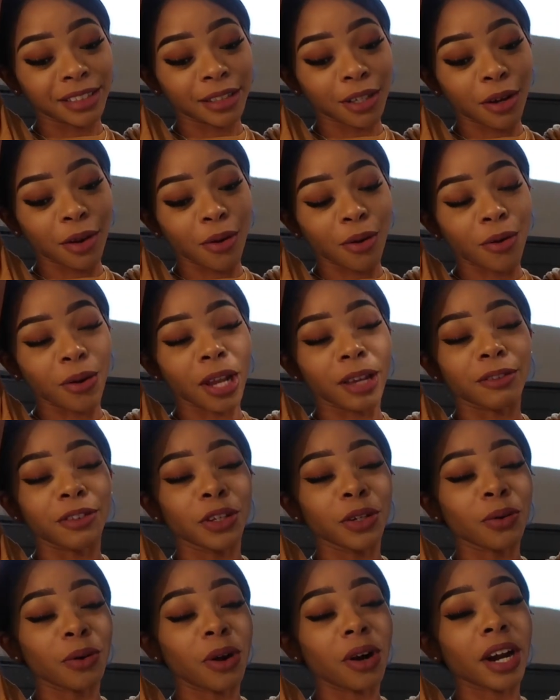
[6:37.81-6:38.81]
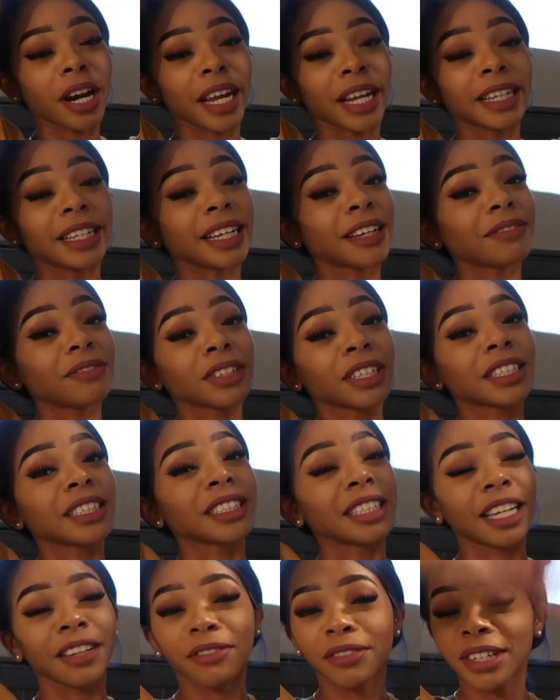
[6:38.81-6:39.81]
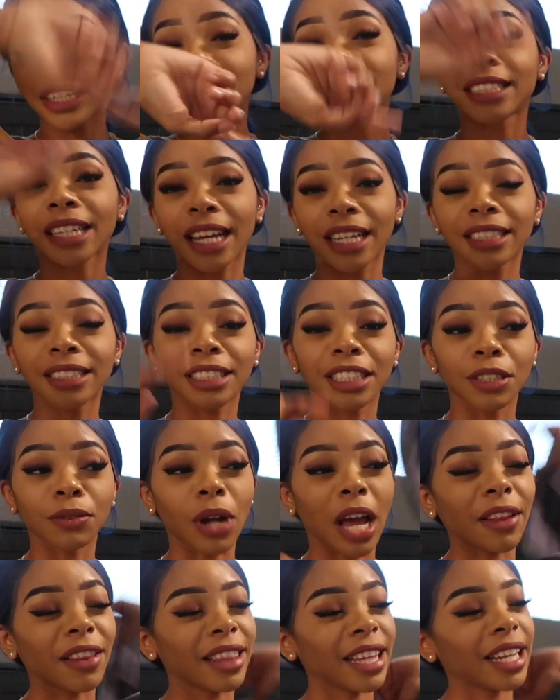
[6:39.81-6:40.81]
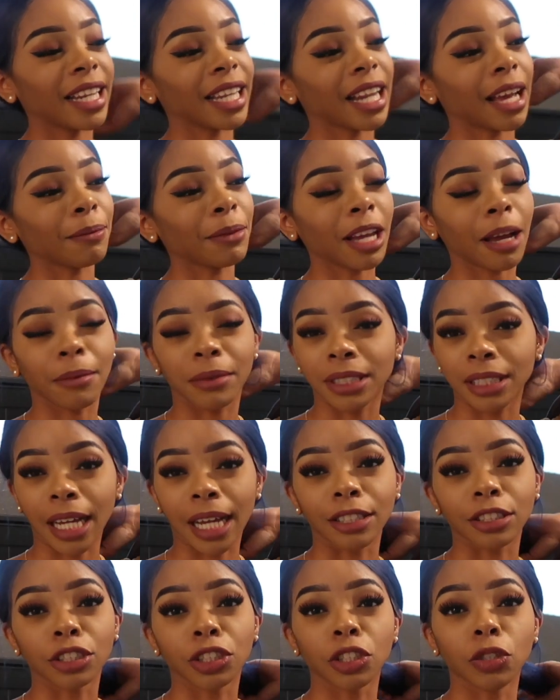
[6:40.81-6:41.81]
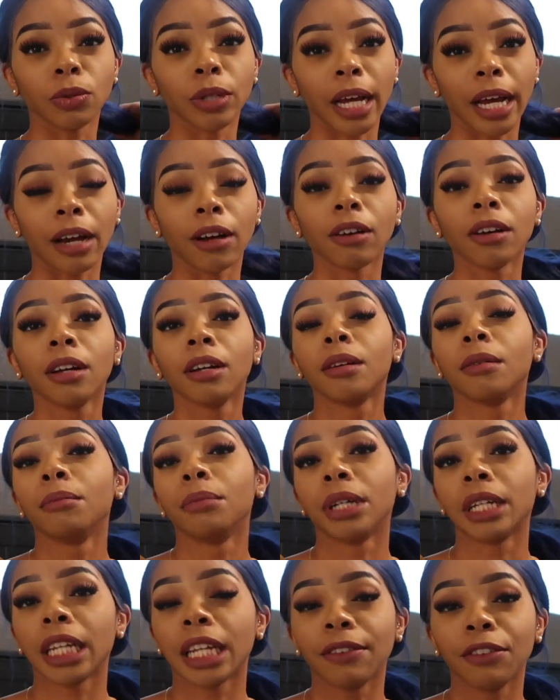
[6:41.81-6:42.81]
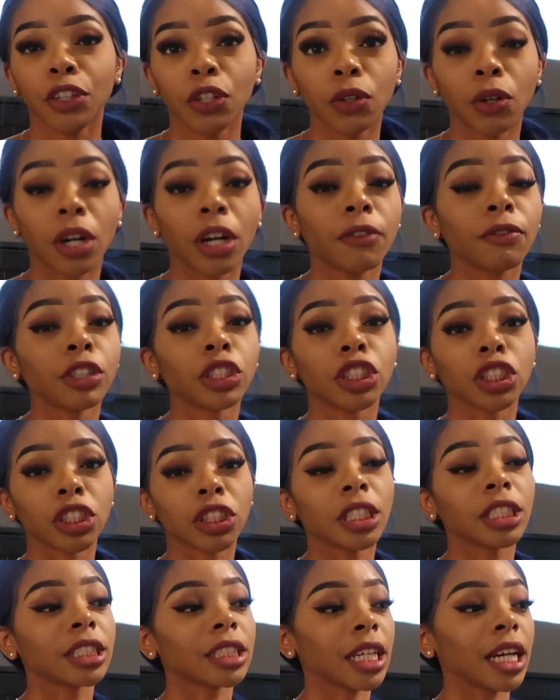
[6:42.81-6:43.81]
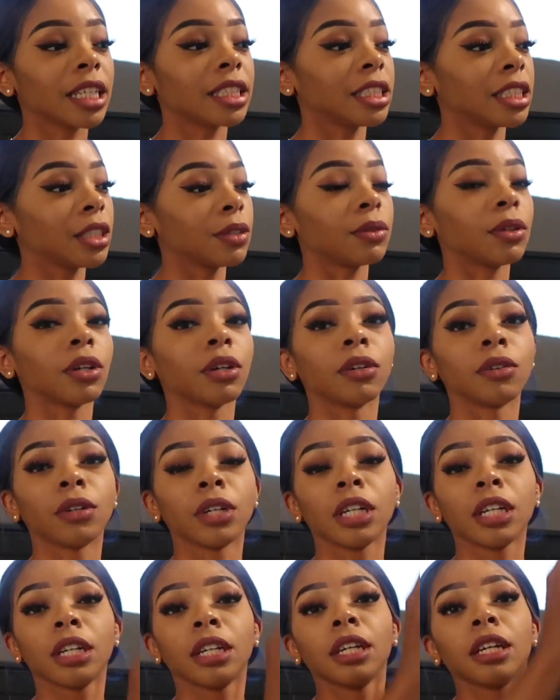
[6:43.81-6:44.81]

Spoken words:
So if you are a definite size 0, I think I'm a size 2 now, but if you are for sure a size 0,